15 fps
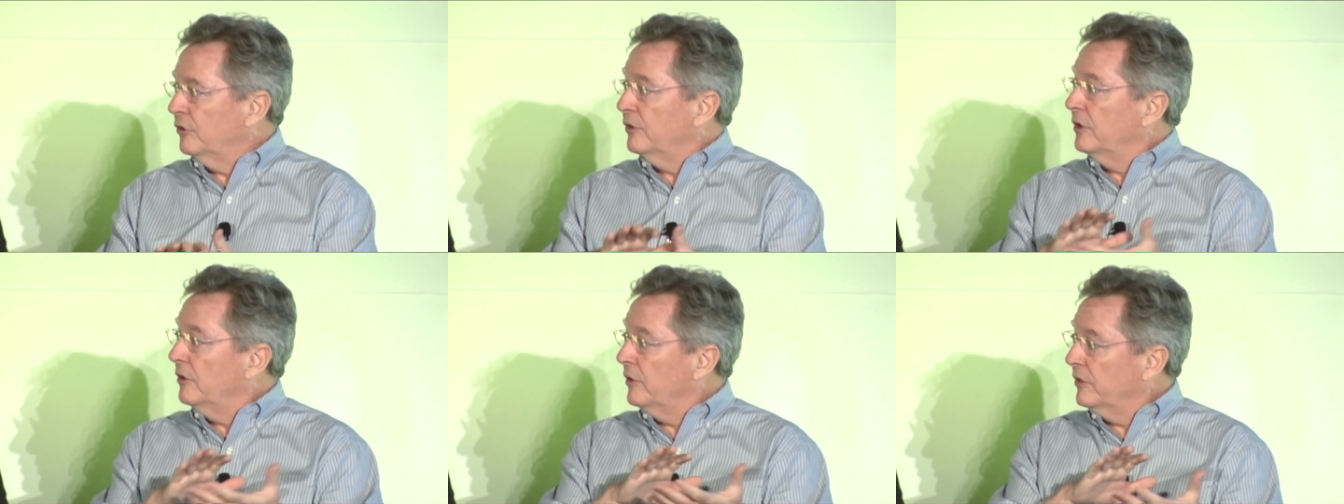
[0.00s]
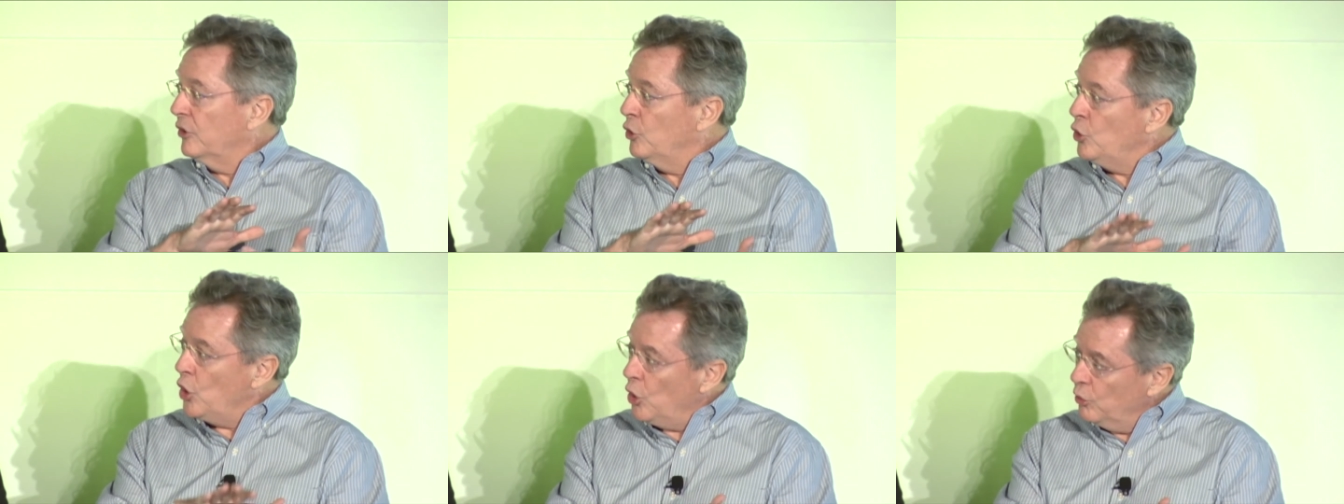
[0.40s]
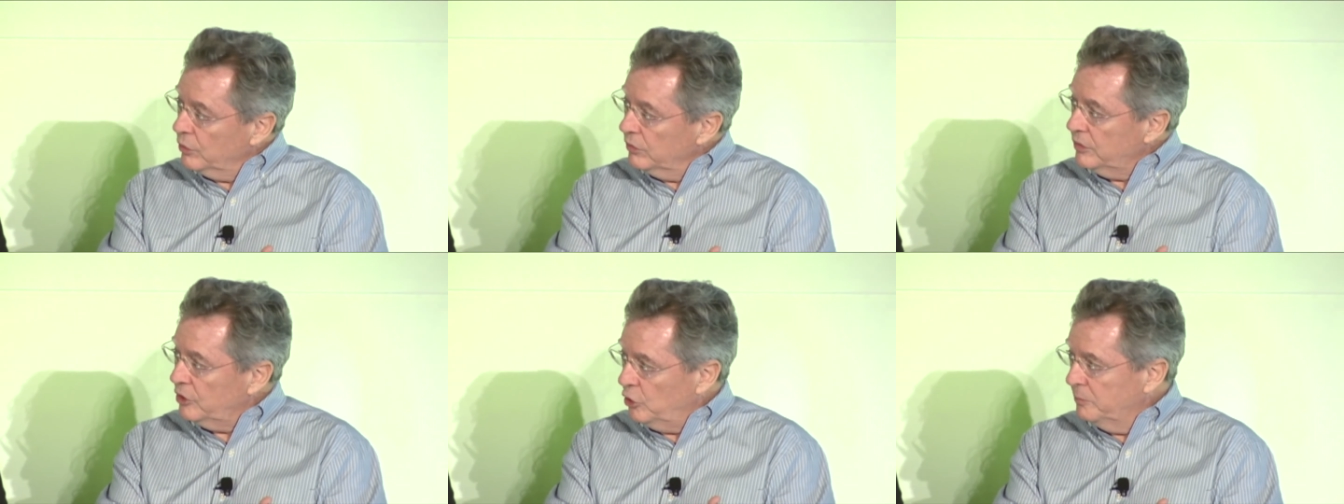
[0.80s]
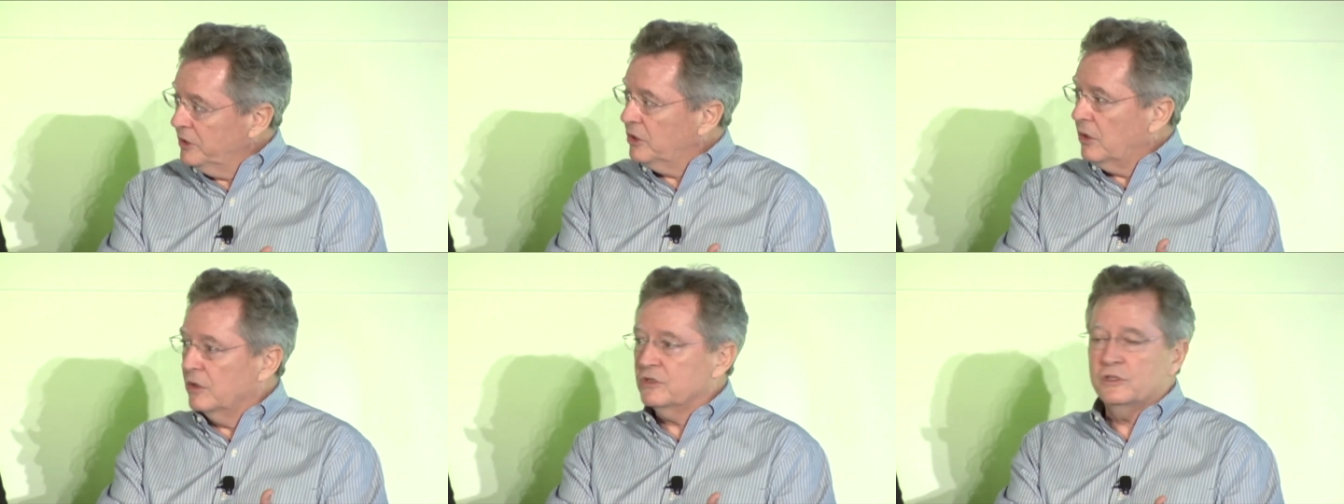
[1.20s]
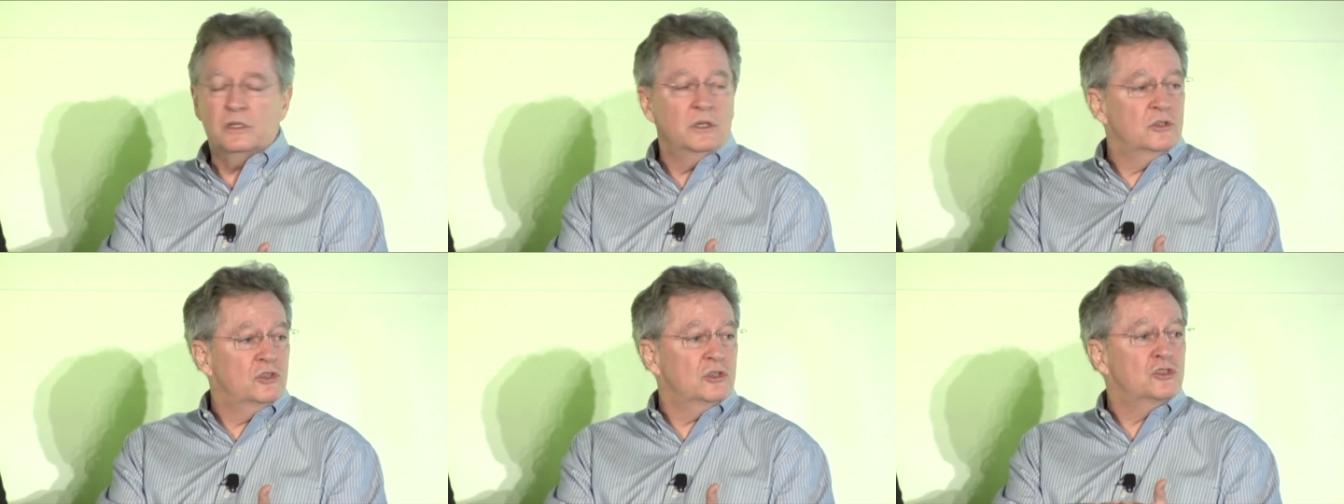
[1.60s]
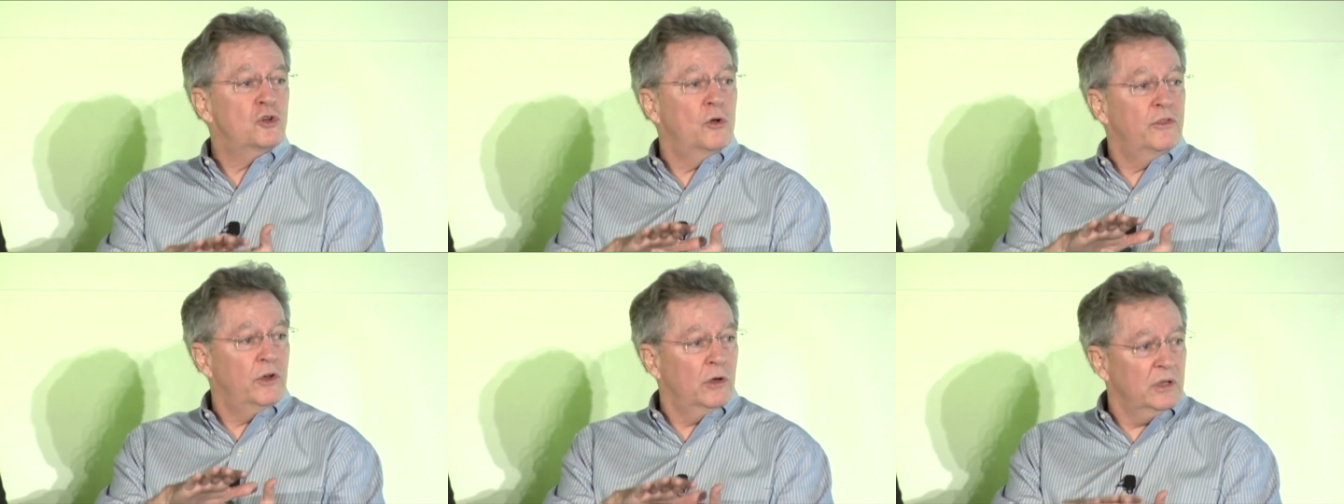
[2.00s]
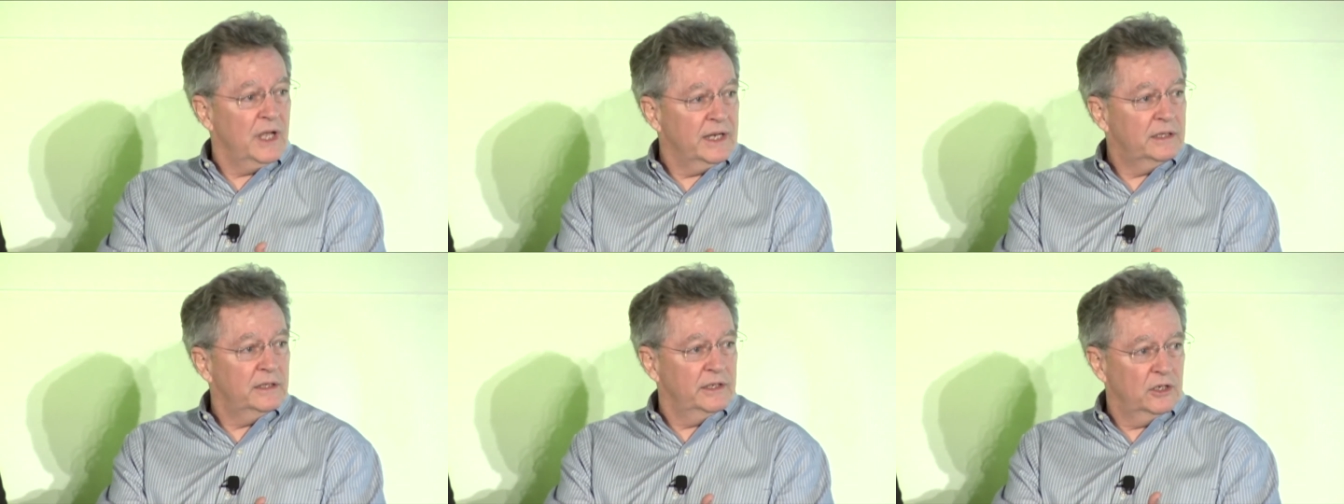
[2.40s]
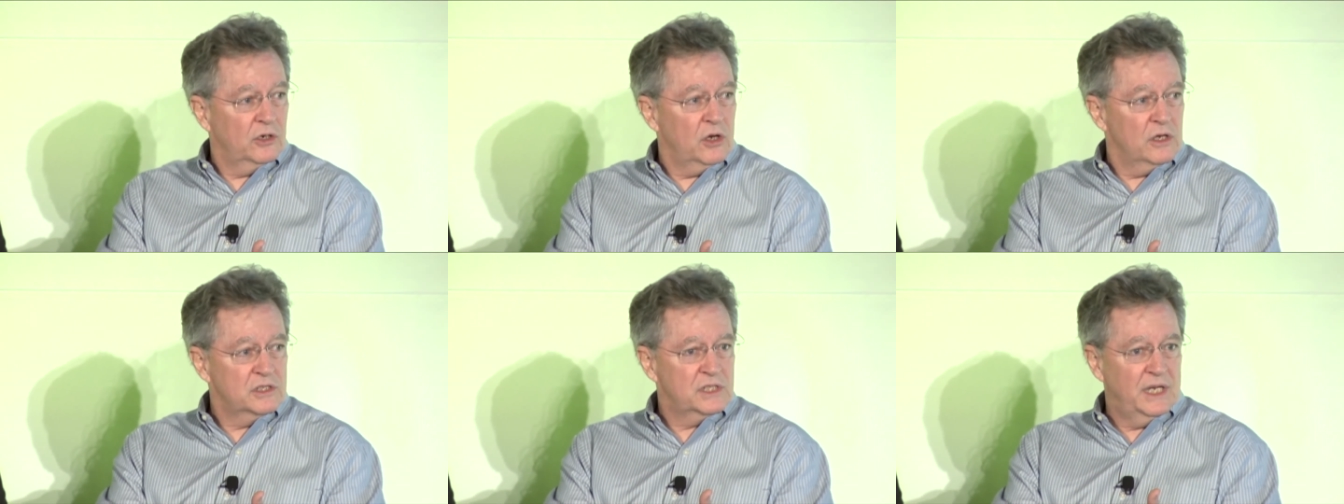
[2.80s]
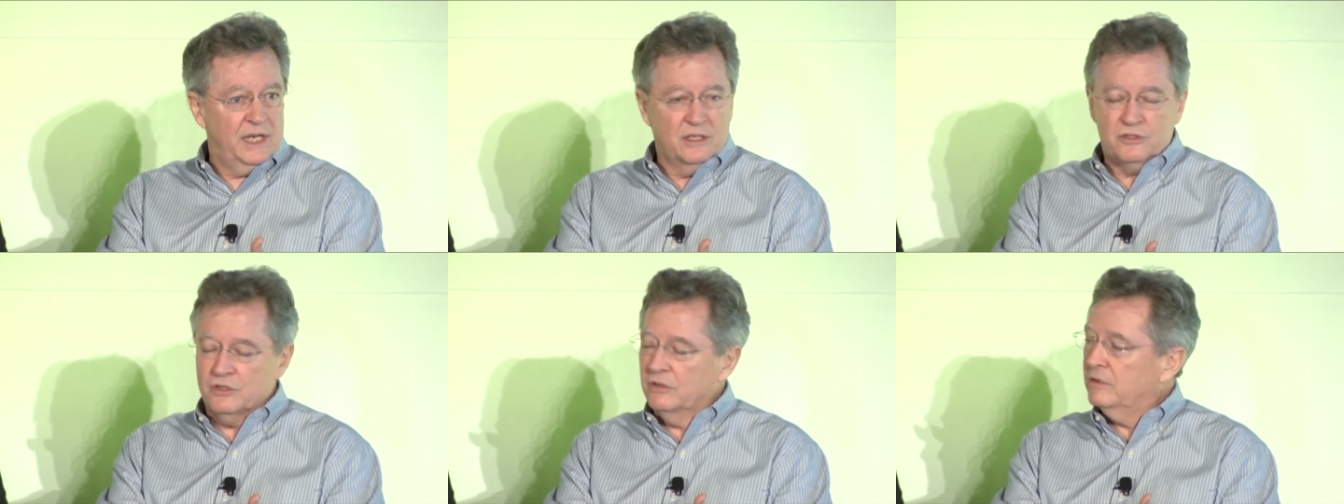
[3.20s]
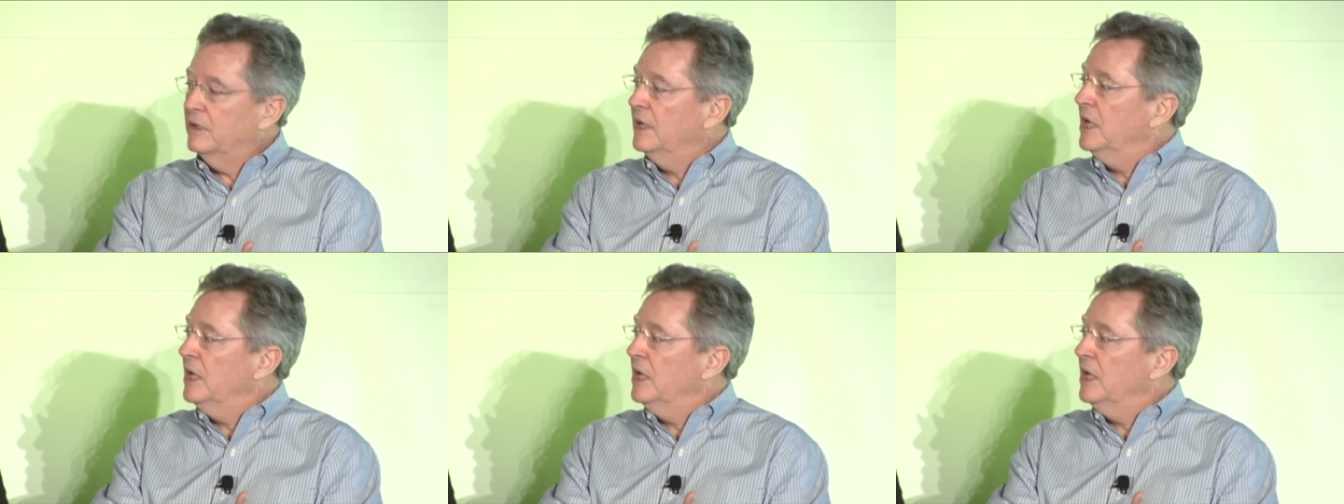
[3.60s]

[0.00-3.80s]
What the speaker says: They're either known human carcinogens or they're likely to cause cancer